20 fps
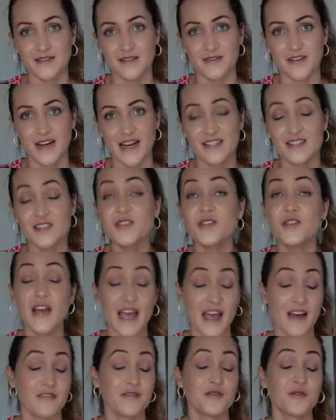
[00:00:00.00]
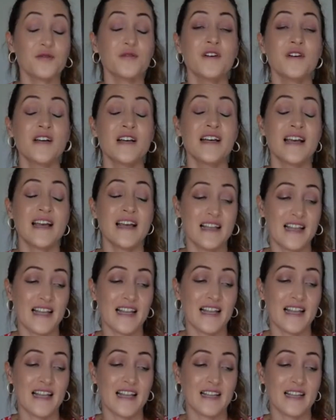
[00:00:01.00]
Right. So you have to let
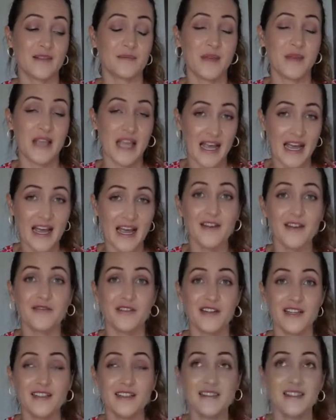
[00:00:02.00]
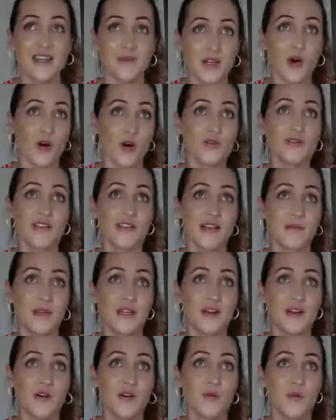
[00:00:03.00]
me have it, but also let me
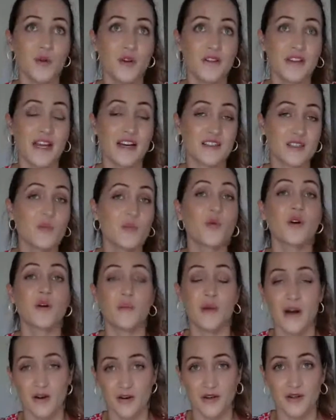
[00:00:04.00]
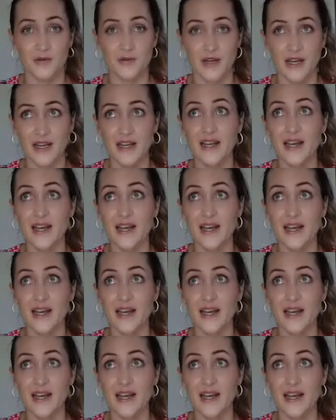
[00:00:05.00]
know, well, there's a more empowering way